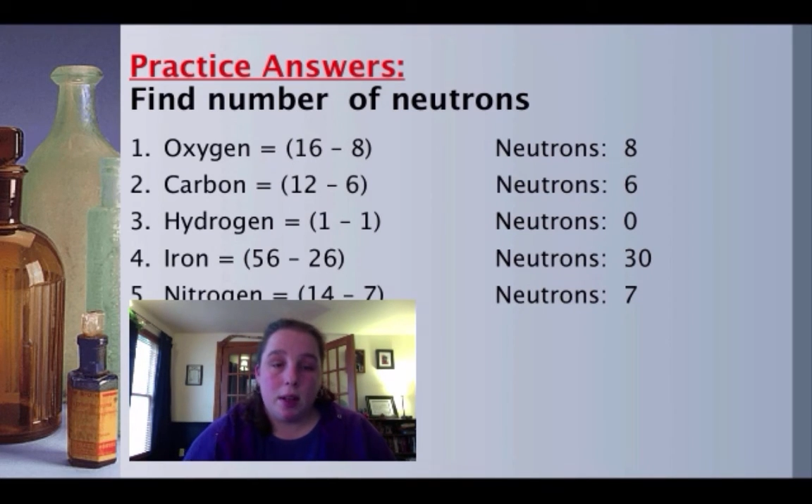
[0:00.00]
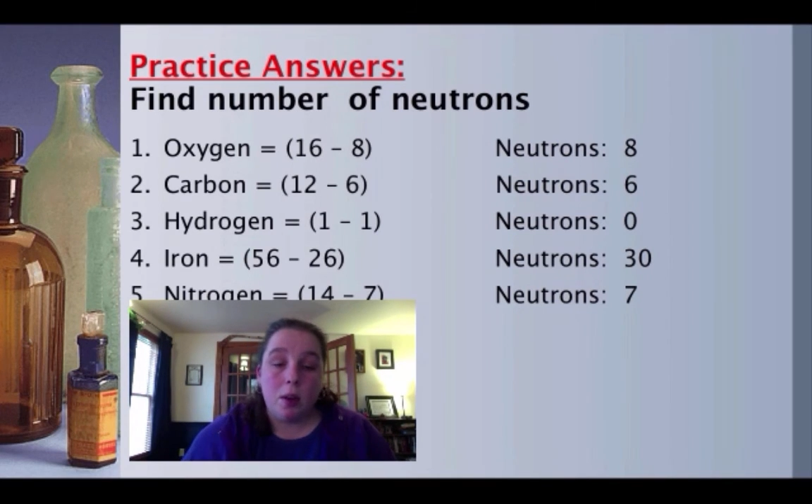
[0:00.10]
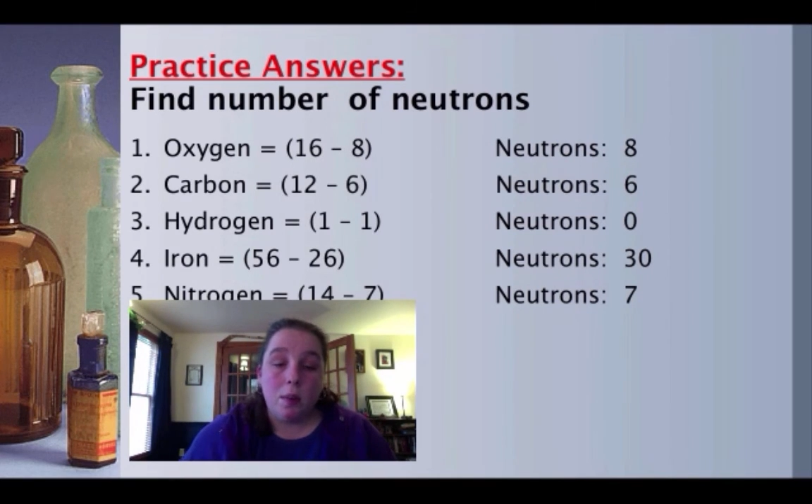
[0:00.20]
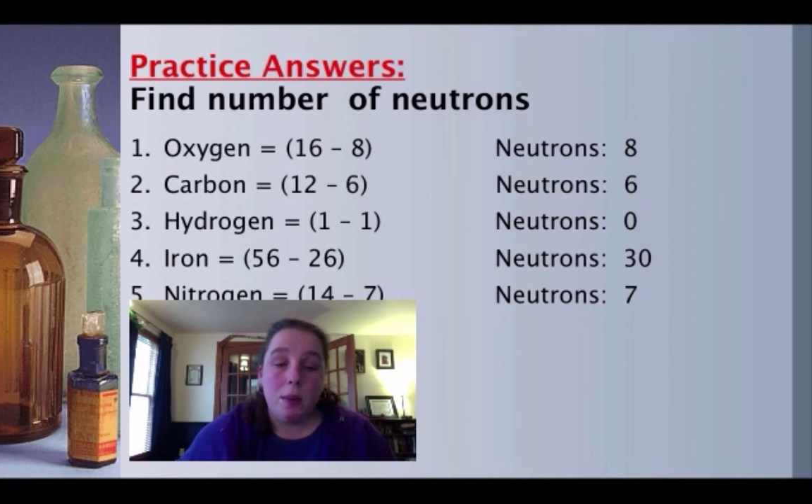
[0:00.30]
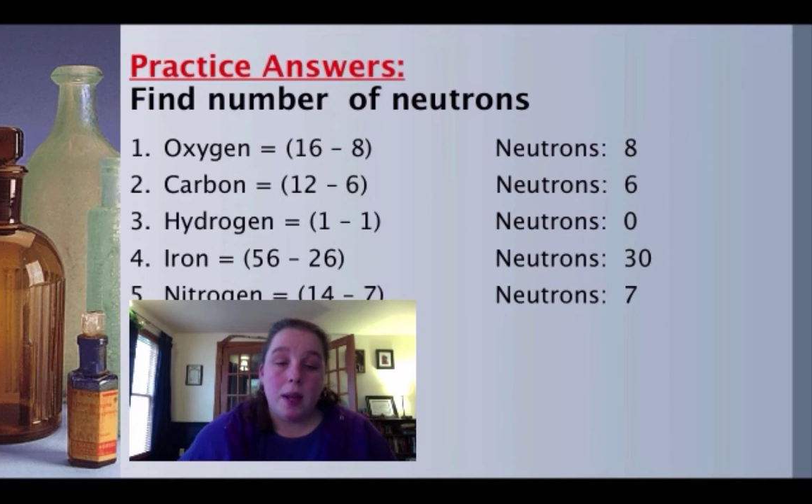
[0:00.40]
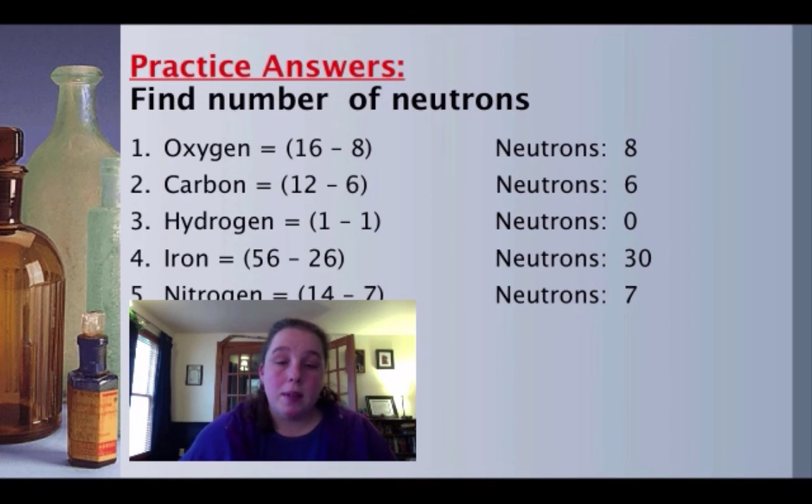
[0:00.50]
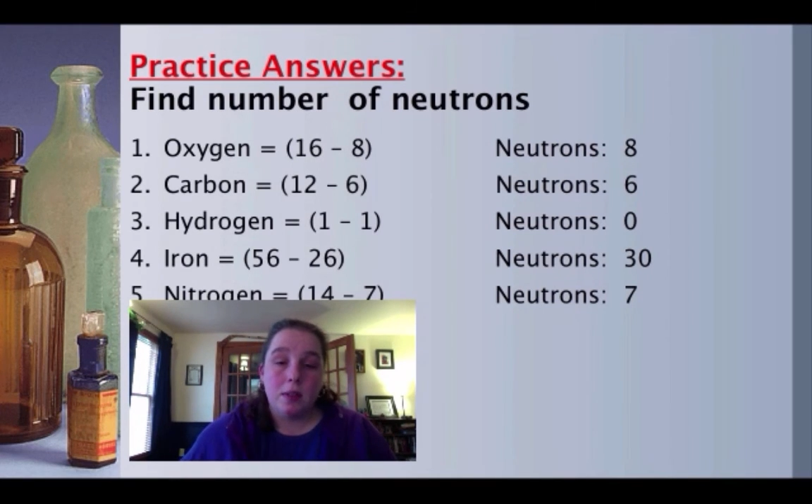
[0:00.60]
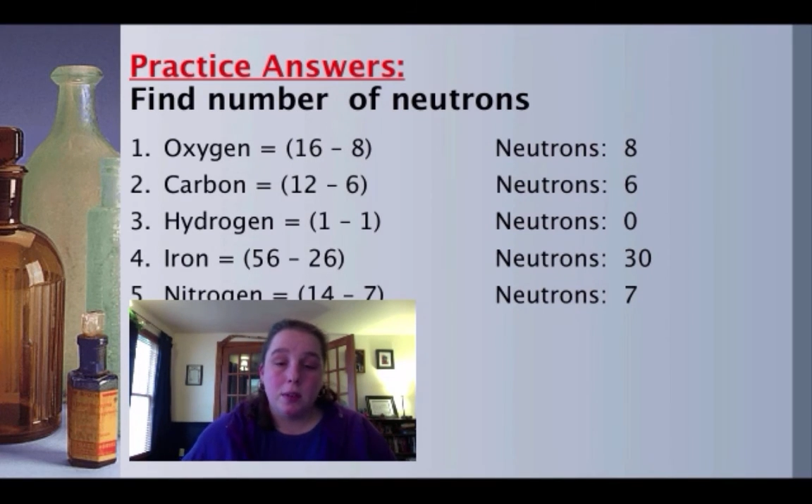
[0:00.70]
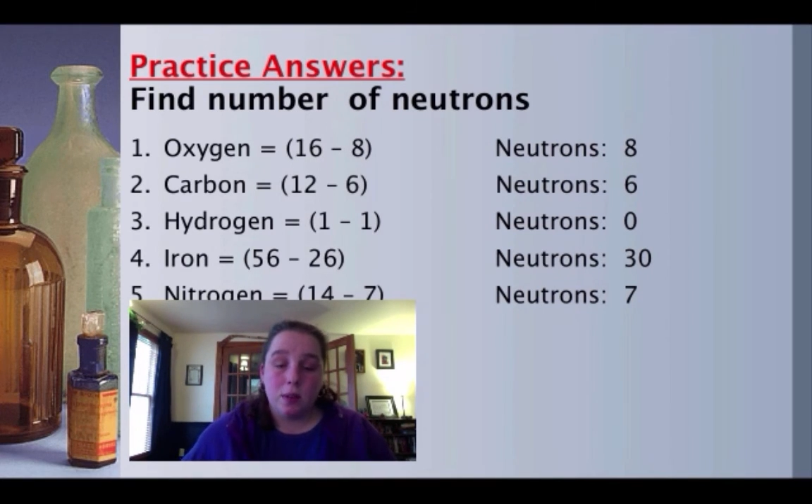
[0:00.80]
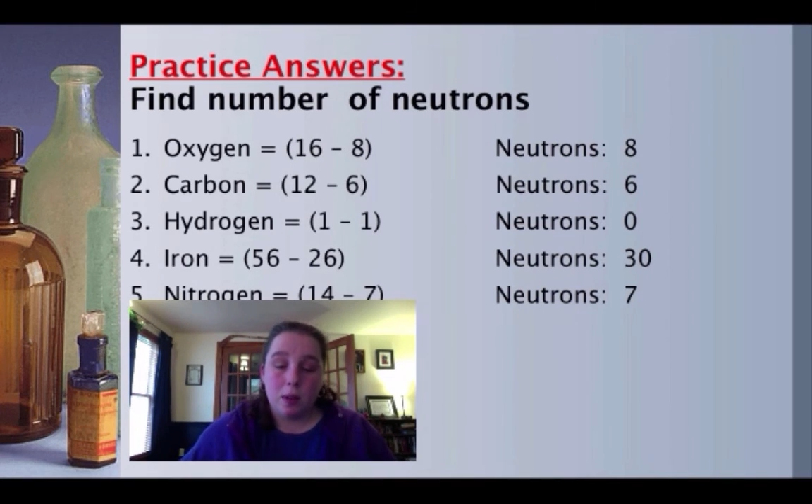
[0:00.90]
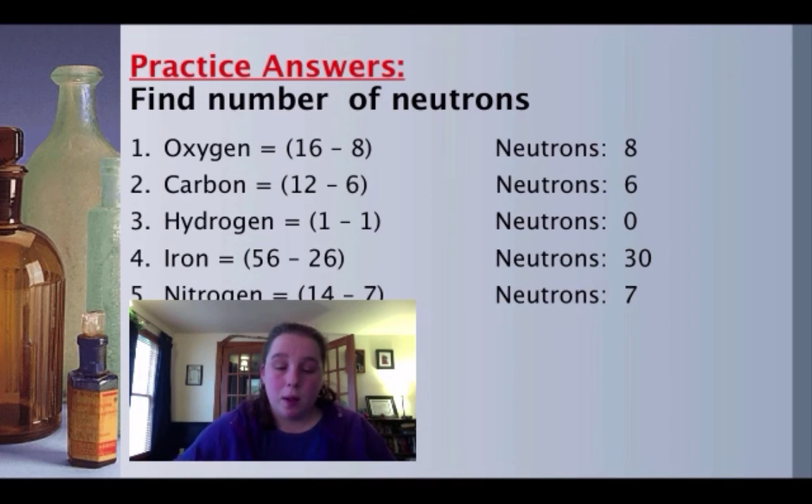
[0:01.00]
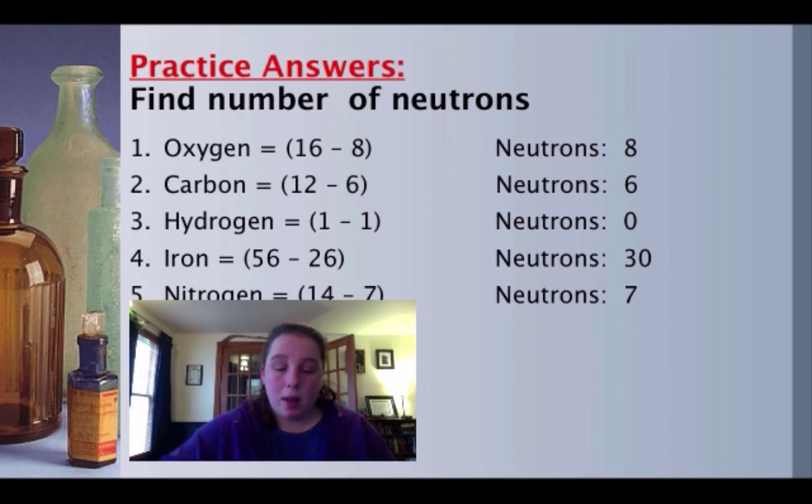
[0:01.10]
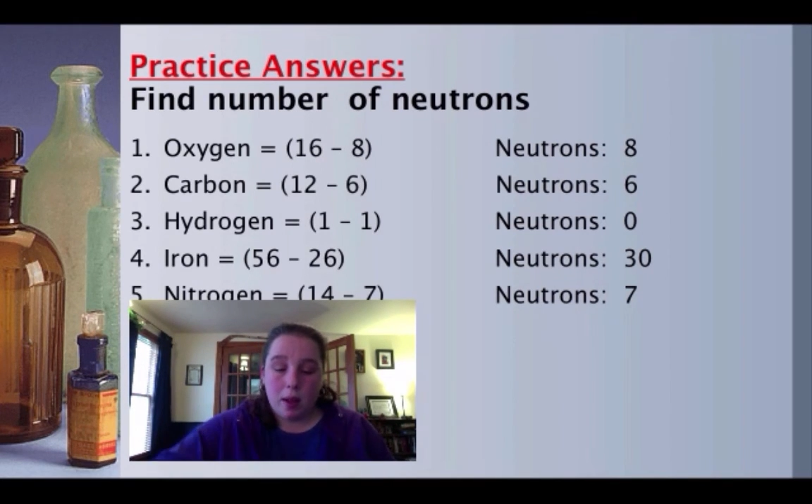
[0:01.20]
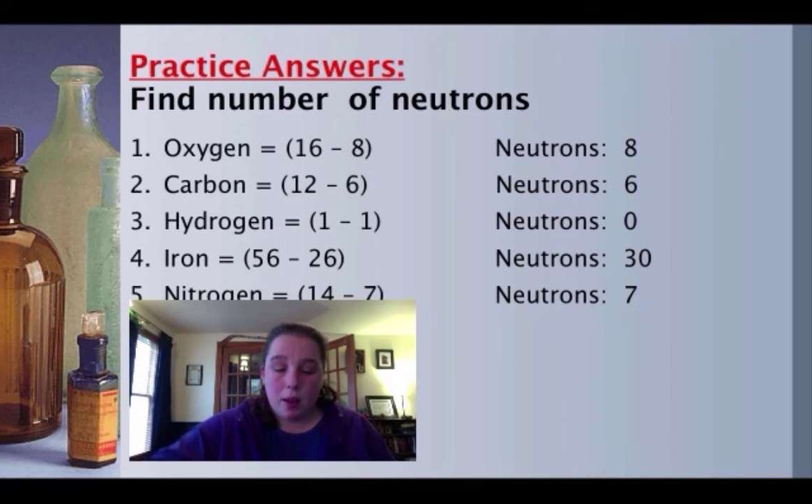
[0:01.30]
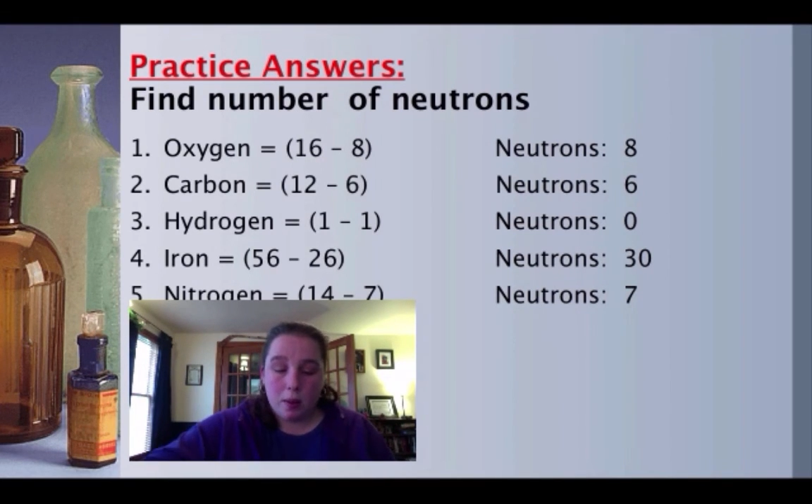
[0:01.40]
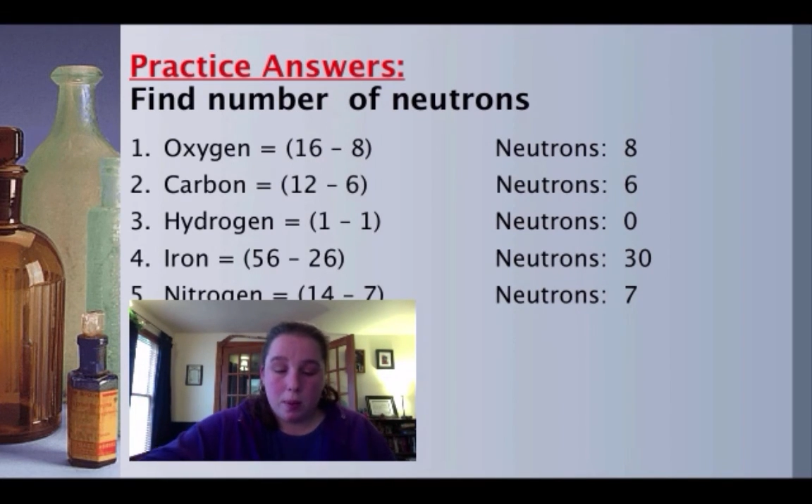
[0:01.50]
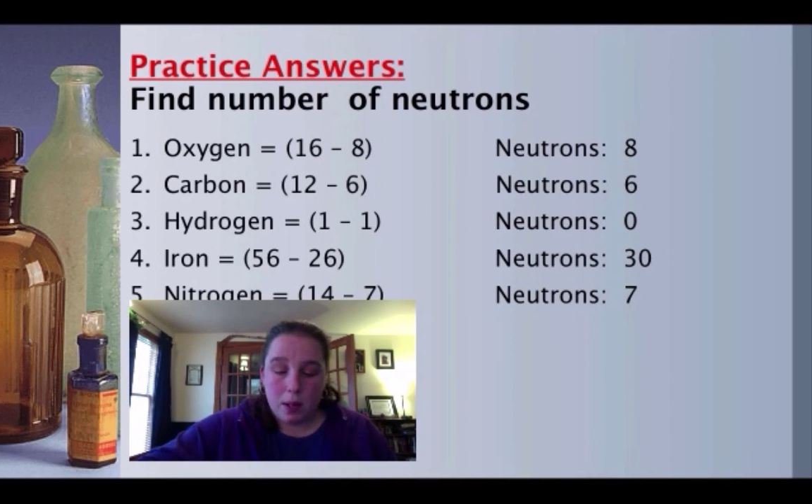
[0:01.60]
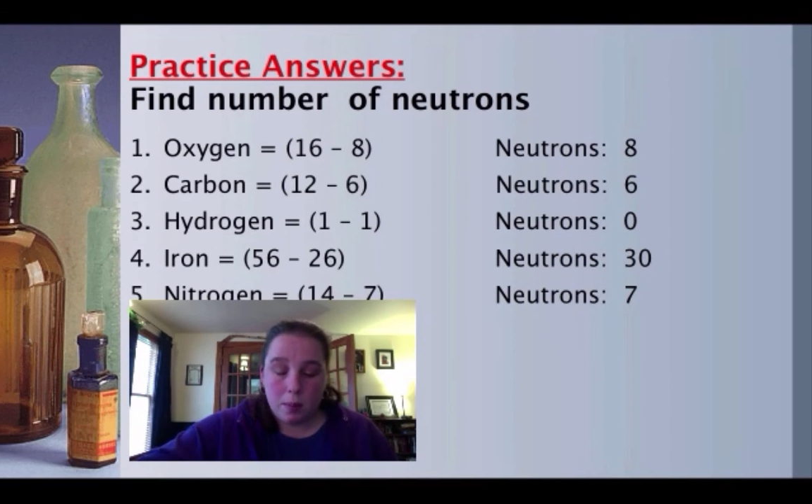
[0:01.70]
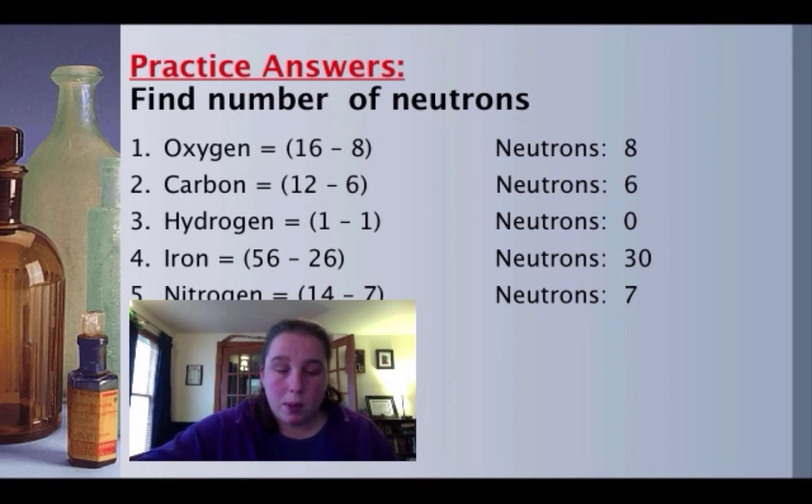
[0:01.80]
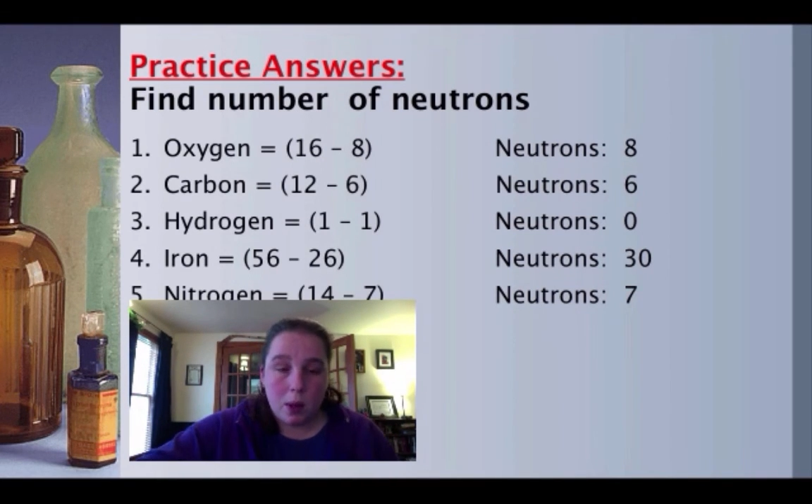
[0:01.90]
I hope you guys are doing well. I hope I
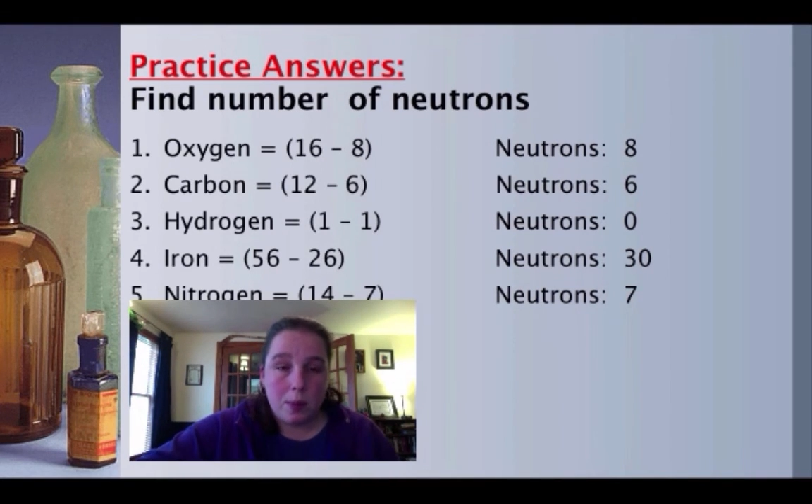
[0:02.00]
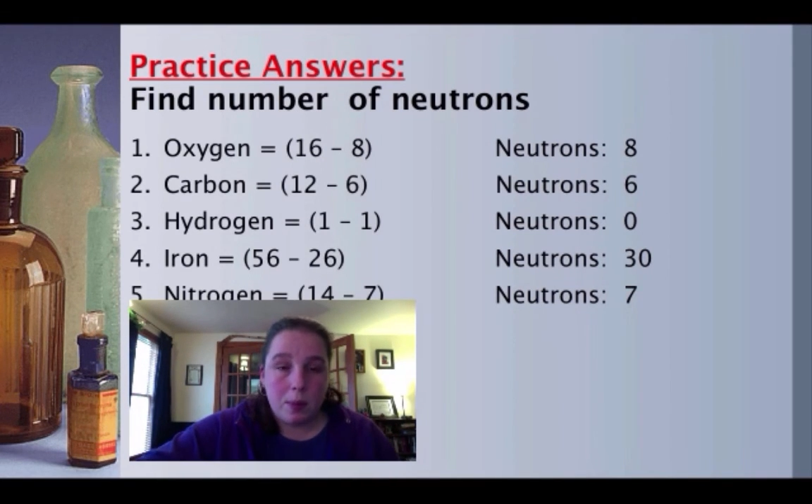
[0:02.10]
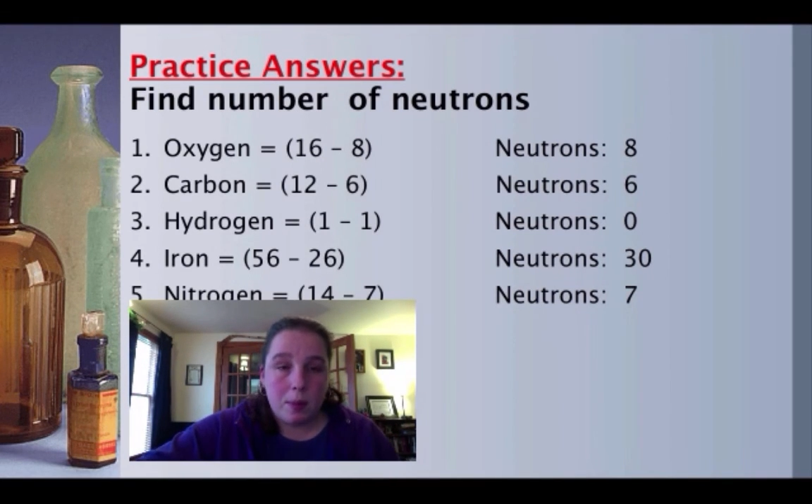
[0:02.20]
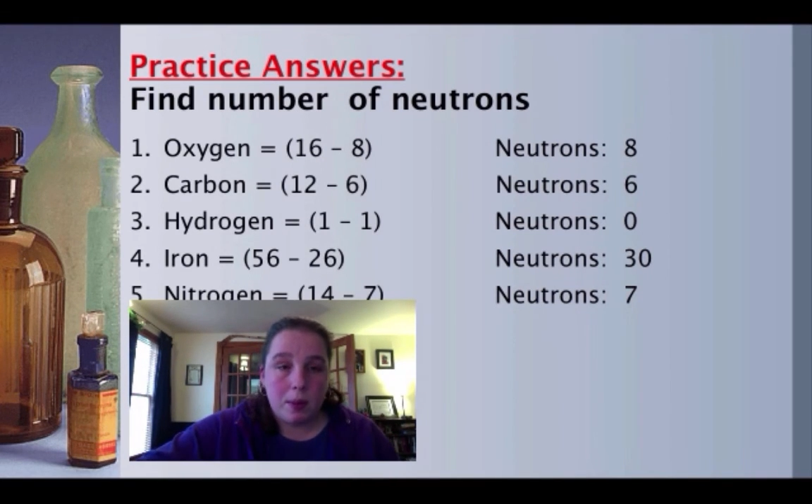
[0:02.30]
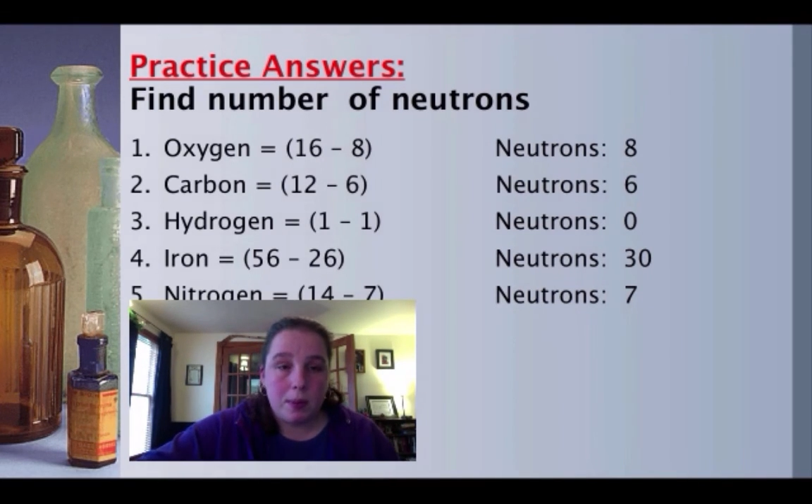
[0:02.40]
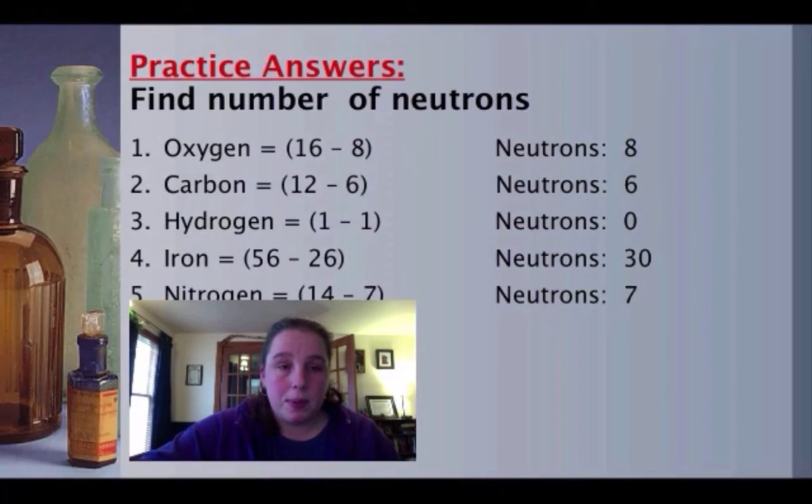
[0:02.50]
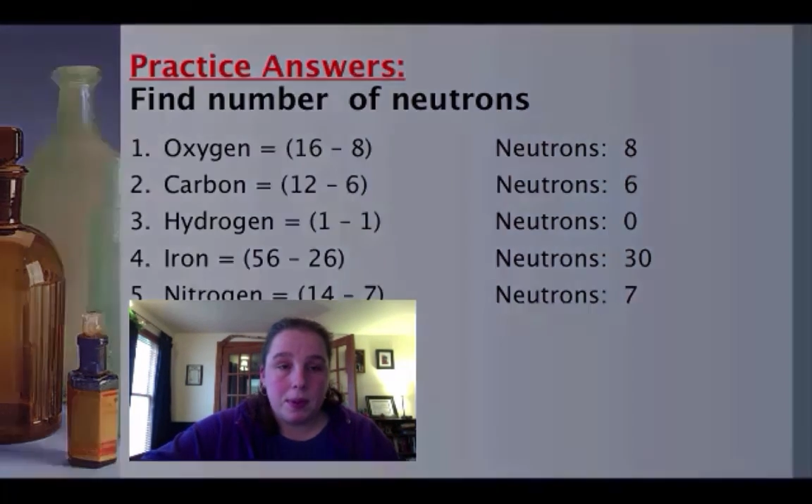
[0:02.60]
didn't blow up your marbles